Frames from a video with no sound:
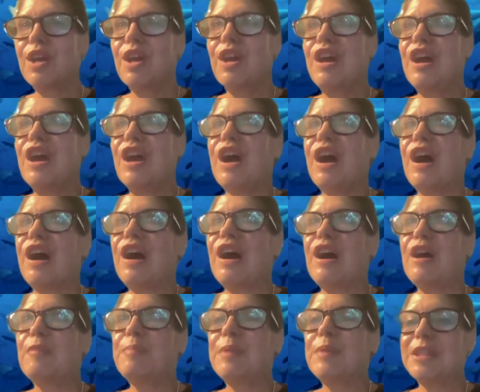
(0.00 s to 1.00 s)
Oh. Uh,
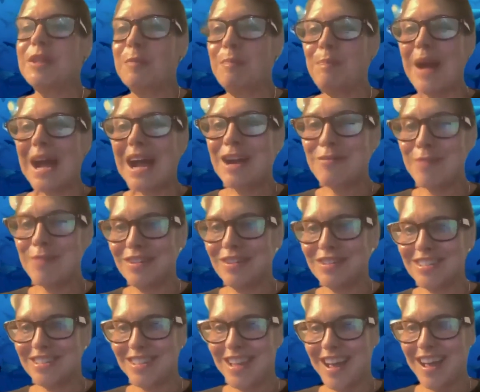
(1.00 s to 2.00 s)
but the
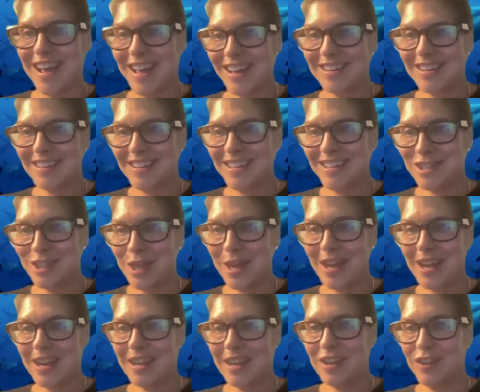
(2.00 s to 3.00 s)
background to that is
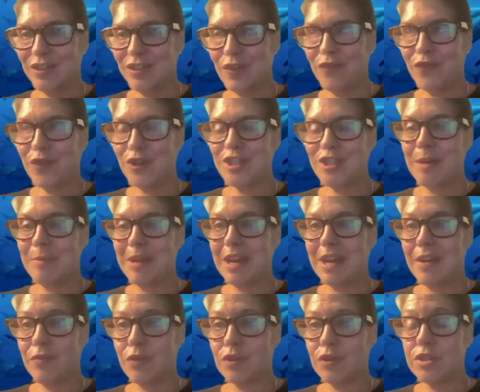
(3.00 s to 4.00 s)
that the first time I
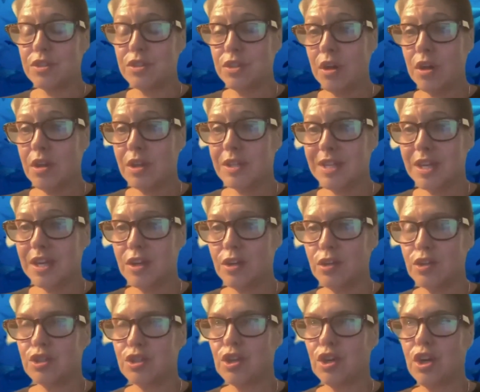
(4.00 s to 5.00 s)
ever saw a
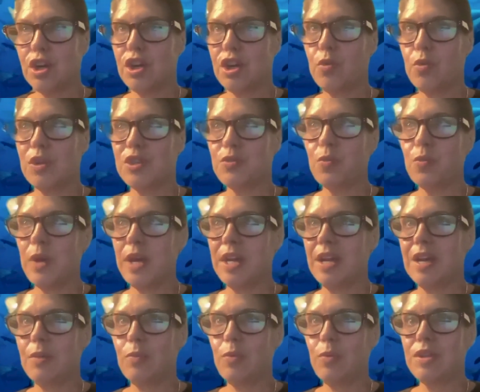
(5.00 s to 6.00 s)
tiger shark was when
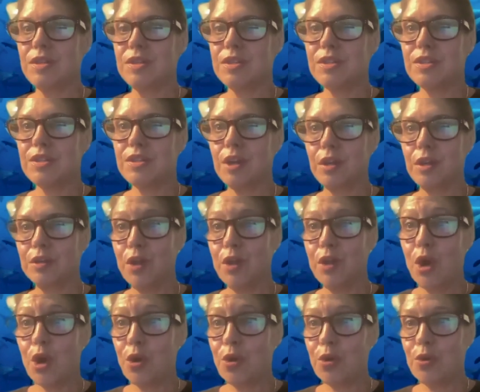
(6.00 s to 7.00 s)
I was
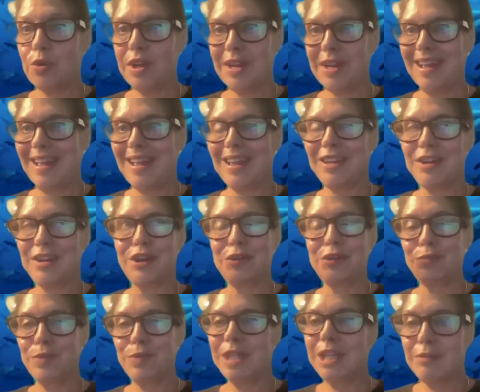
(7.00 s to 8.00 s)
alone, again on a
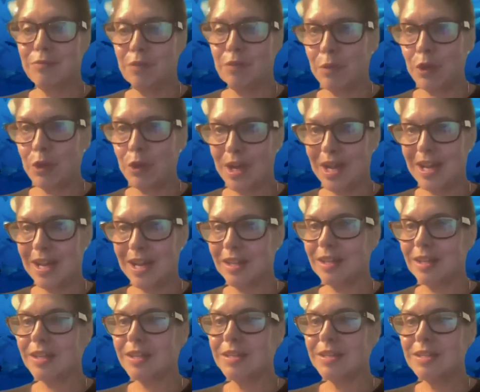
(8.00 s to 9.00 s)
really remote
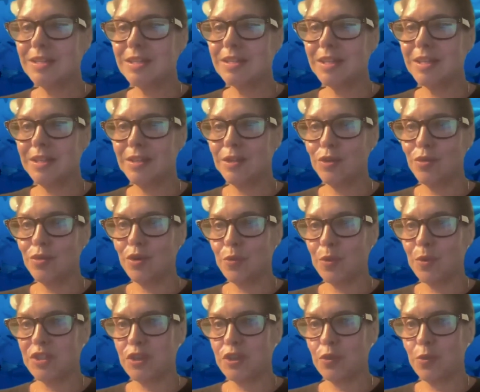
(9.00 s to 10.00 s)
island in the
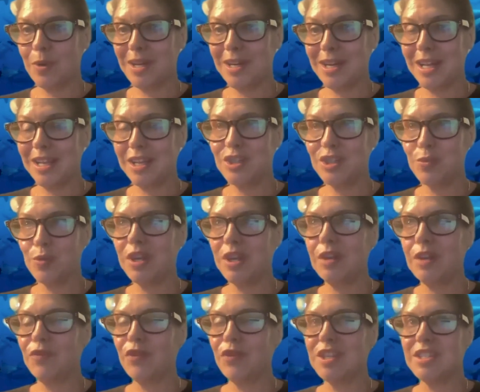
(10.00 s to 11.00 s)
northwestern Hawaiian Islands,
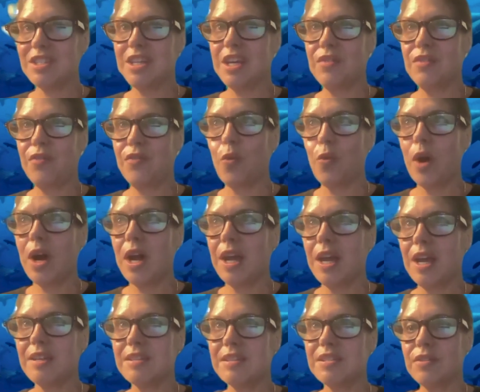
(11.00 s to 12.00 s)
working for the state of
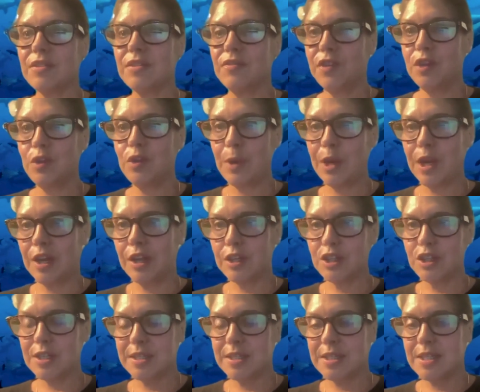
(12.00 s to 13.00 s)
Hawaii as a field
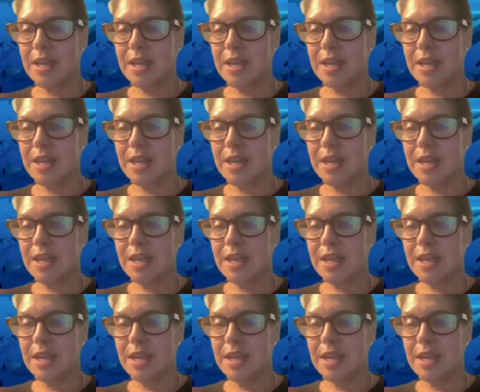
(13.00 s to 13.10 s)
biologist,